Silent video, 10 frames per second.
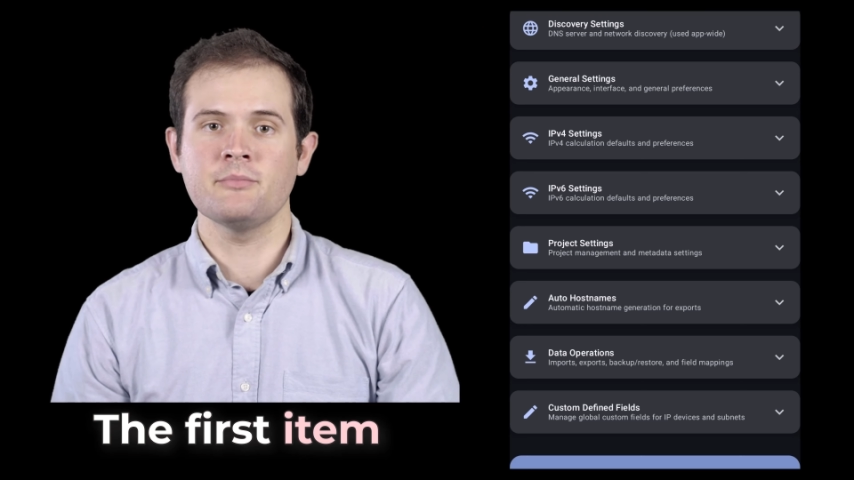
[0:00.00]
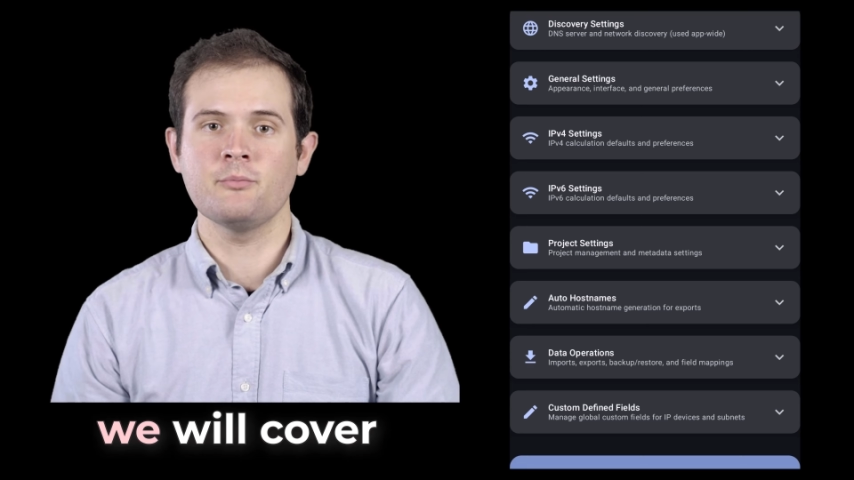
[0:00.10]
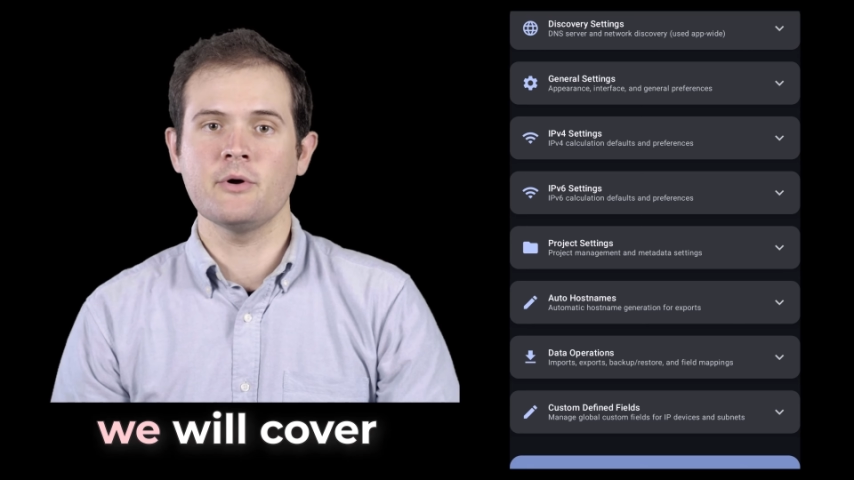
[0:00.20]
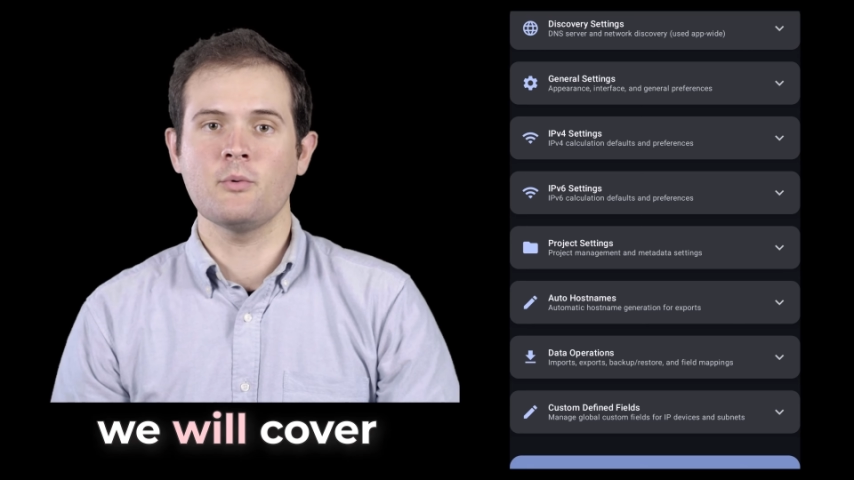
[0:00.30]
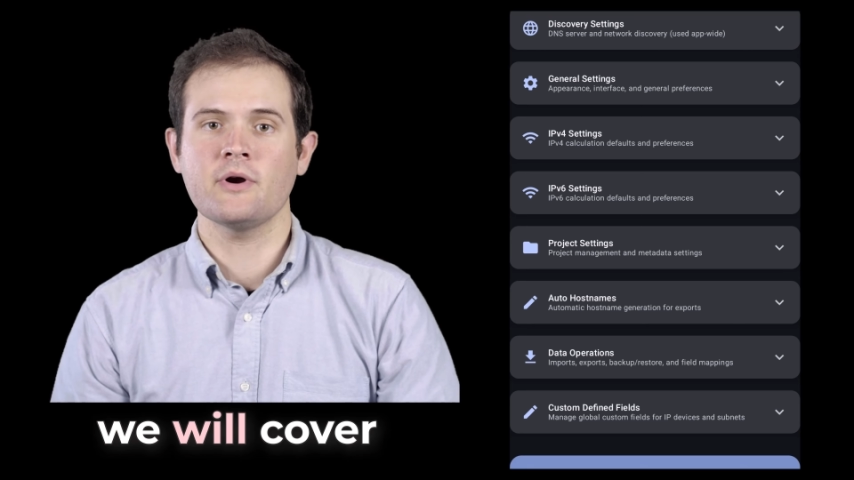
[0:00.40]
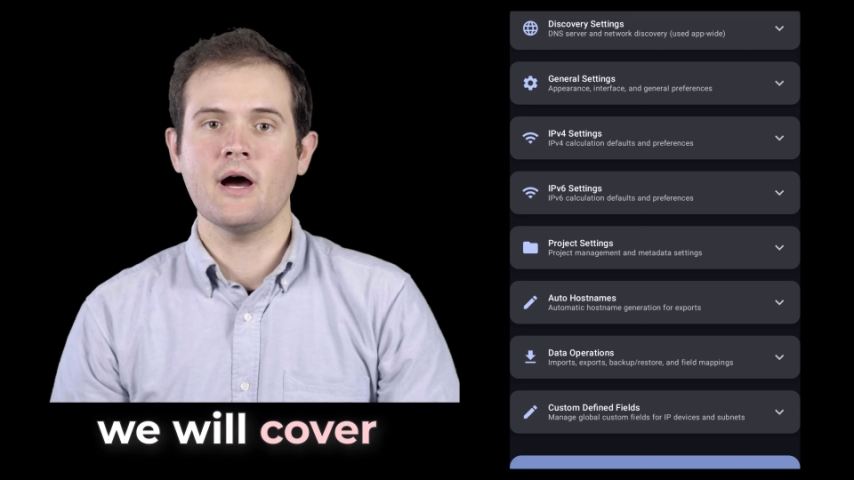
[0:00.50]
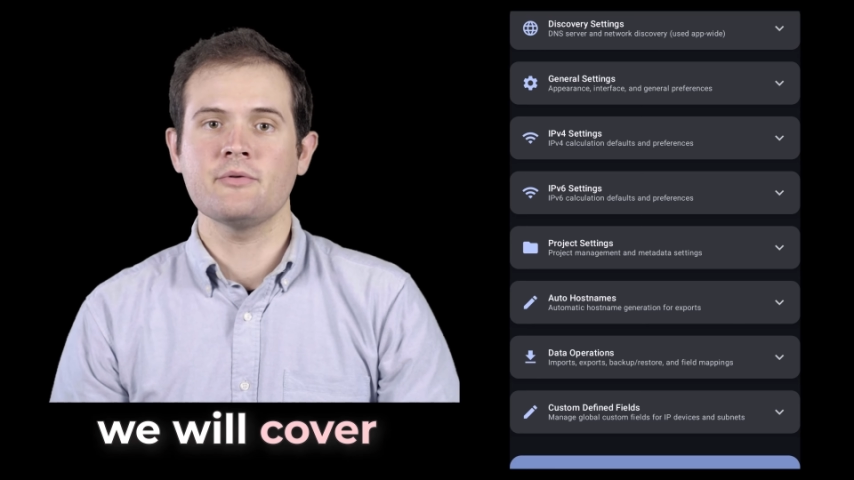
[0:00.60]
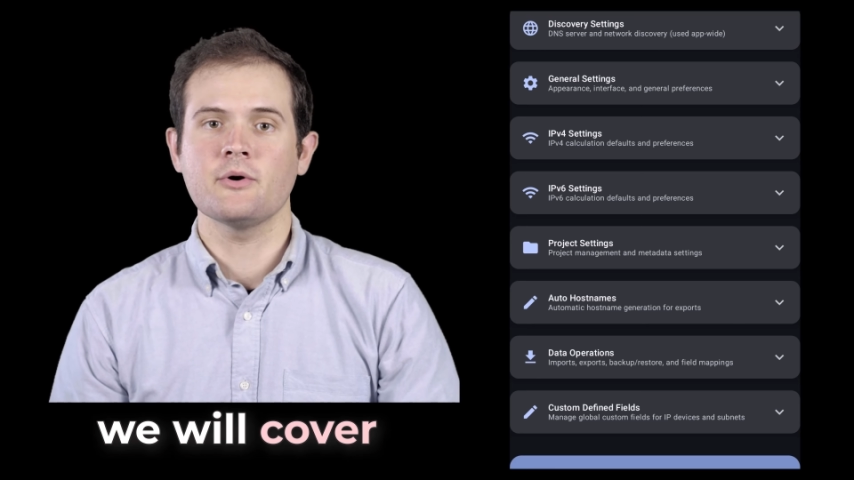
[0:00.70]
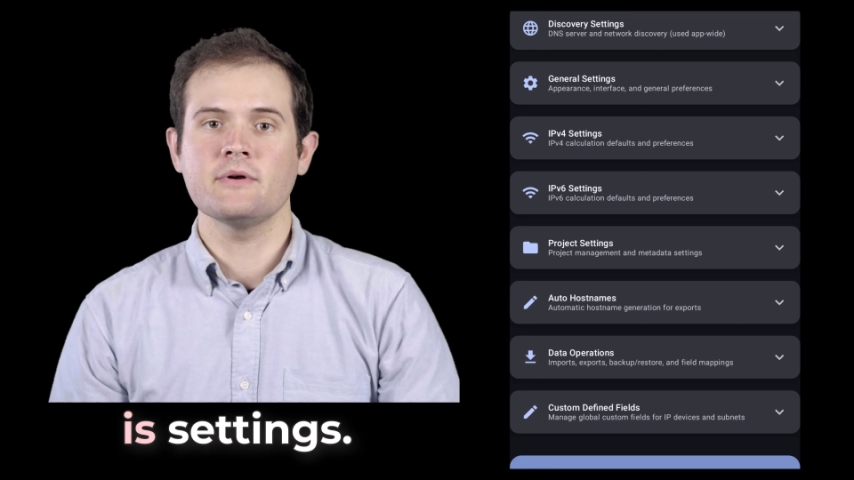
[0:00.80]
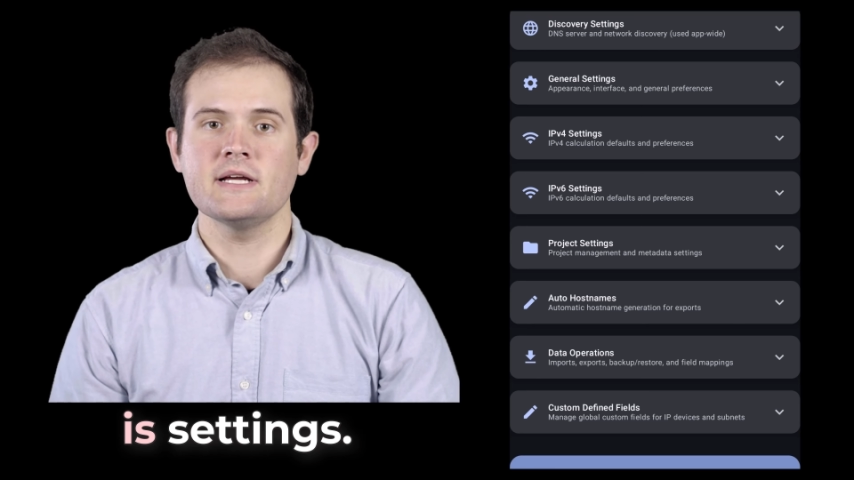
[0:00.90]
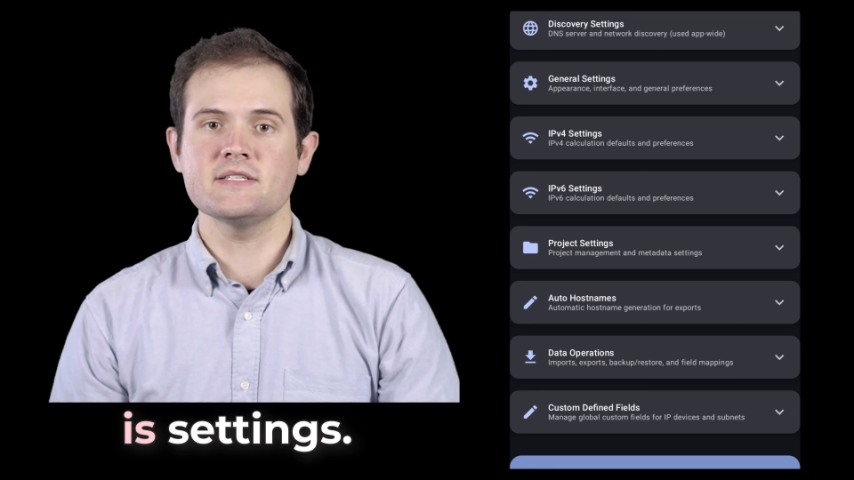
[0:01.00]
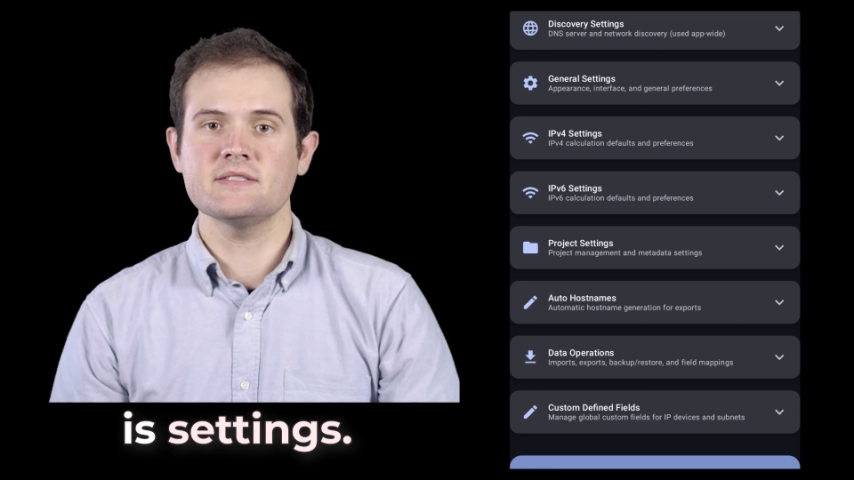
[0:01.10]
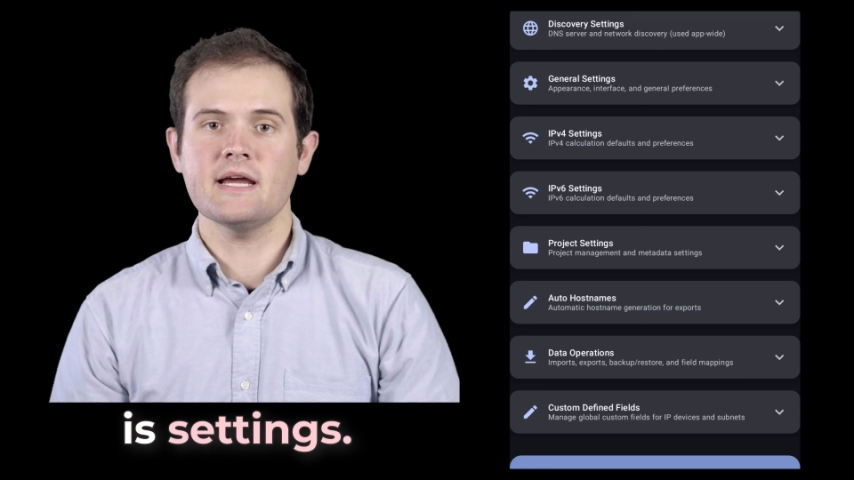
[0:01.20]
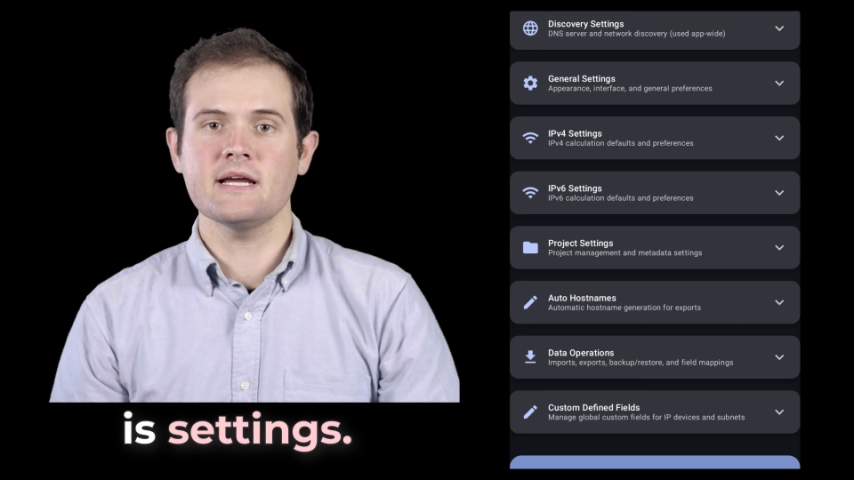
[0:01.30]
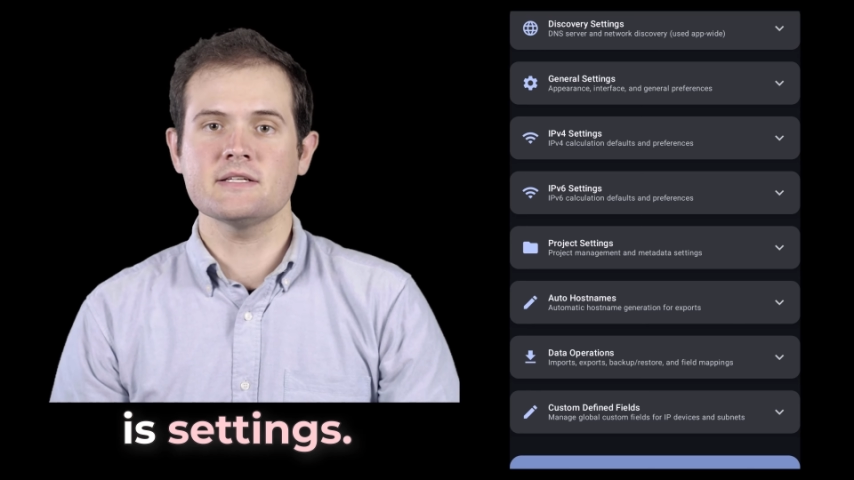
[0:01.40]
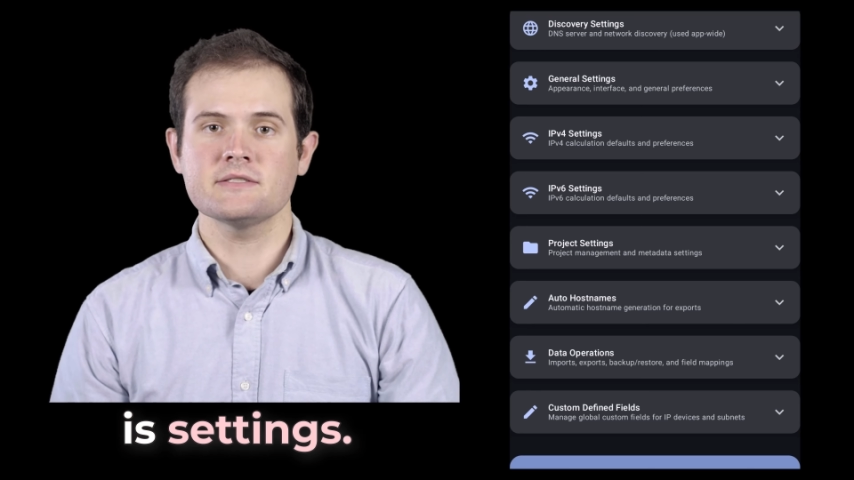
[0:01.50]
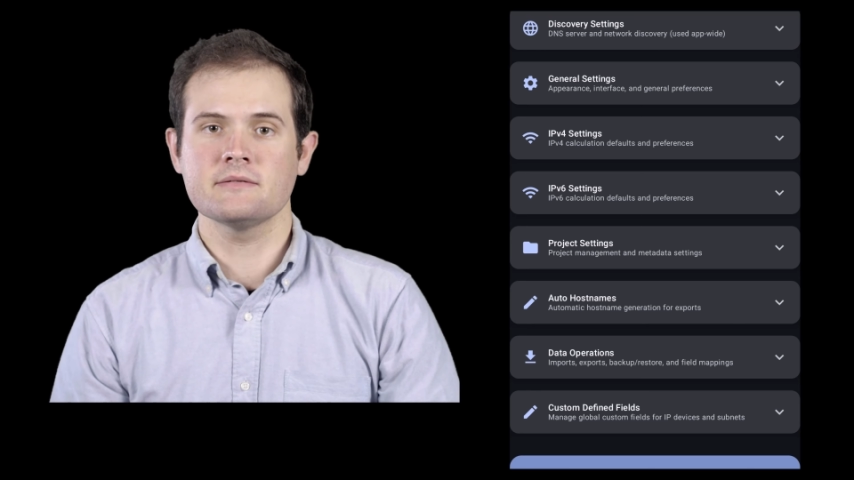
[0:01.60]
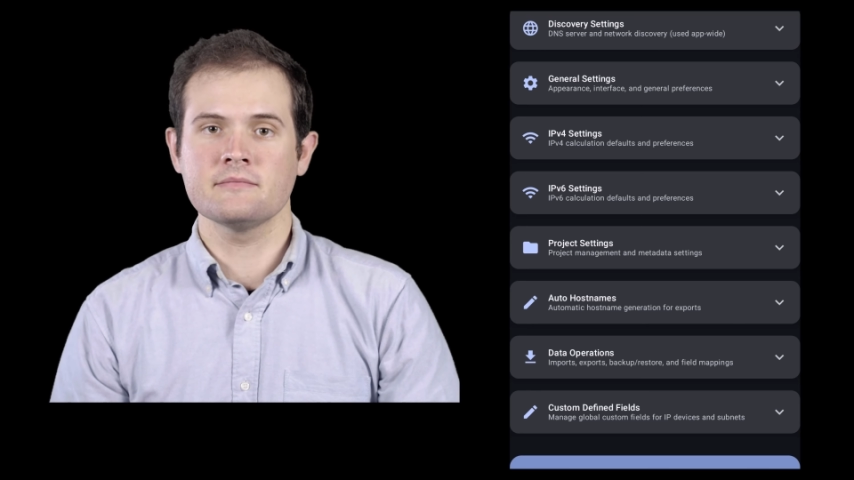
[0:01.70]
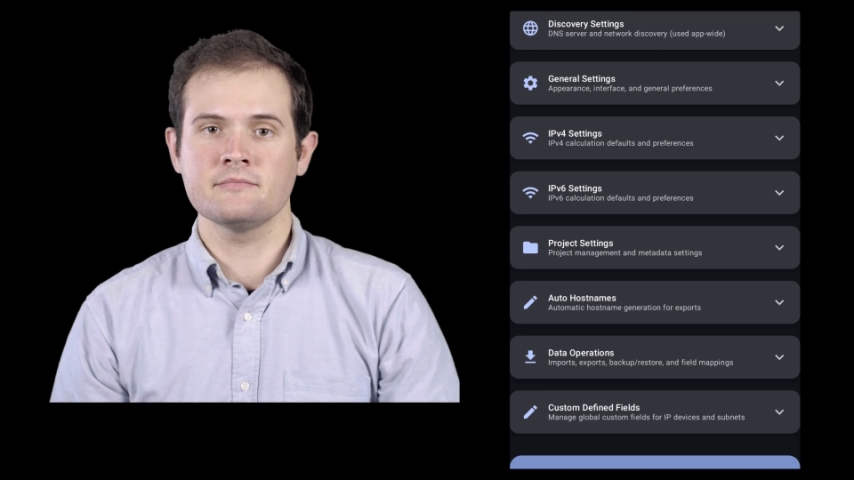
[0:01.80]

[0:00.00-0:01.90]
we will cover is settings.